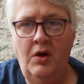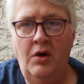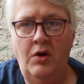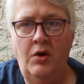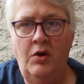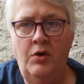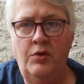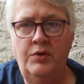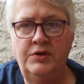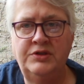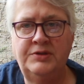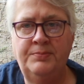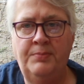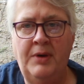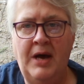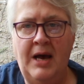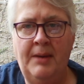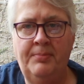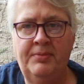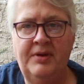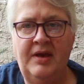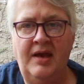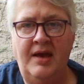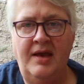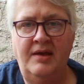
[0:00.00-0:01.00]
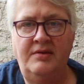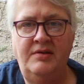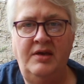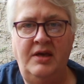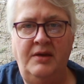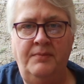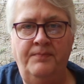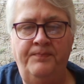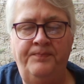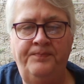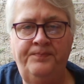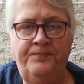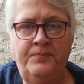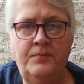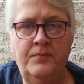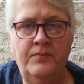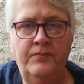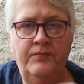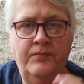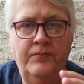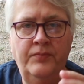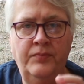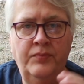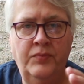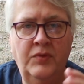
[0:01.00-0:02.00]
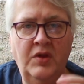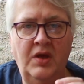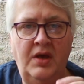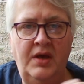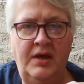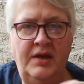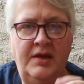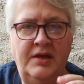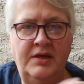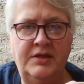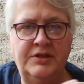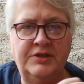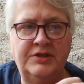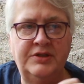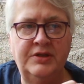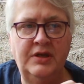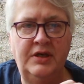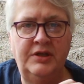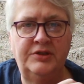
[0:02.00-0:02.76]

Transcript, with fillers: Oh, it's pop candy. It is.